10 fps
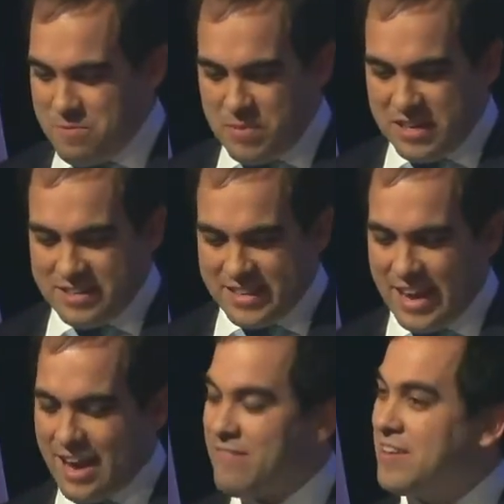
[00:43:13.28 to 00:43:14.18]
because I
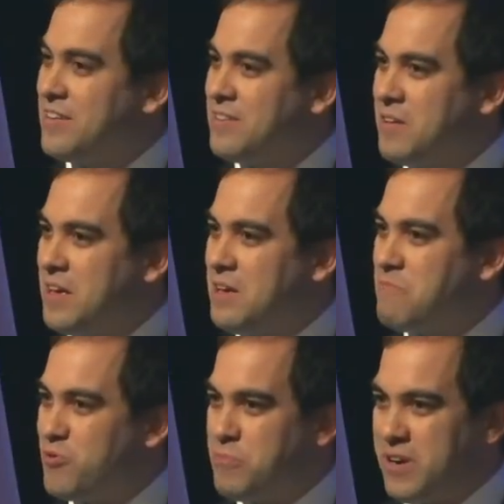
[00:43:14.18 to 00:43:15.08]

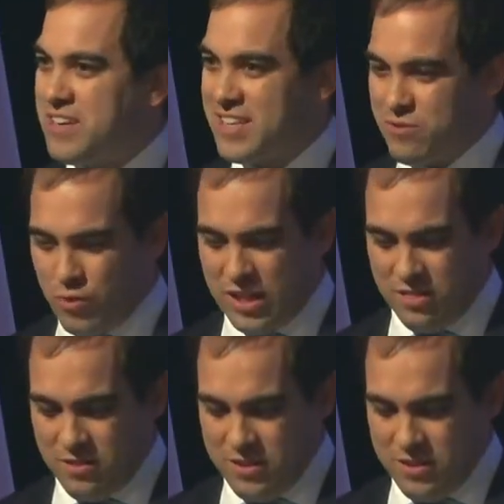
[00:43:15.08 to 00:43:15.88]
haven't prepared it well.